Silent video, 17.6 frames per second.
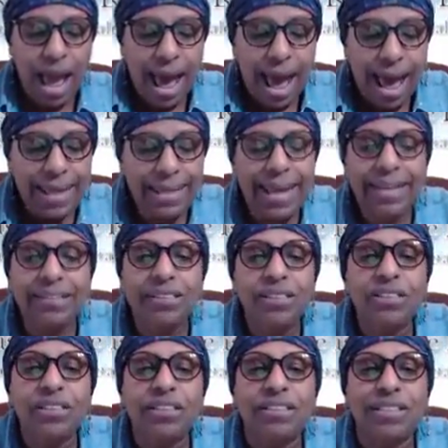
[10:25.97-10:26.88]
I like to
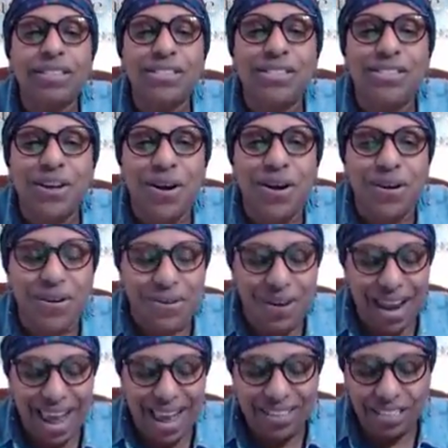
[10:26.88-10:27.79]
look at the
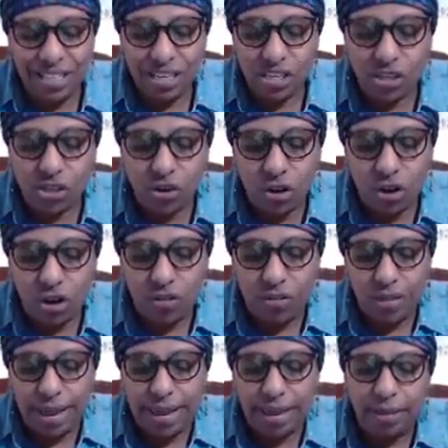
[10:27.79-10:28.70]
stone and just sort of
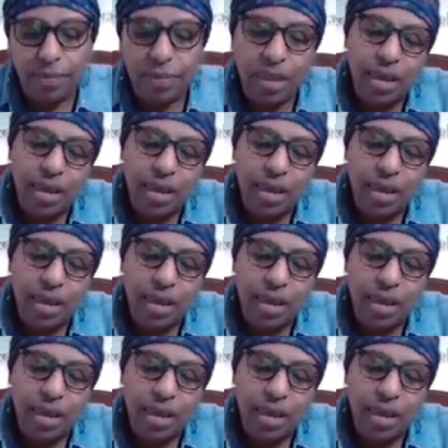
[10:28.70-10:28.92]
like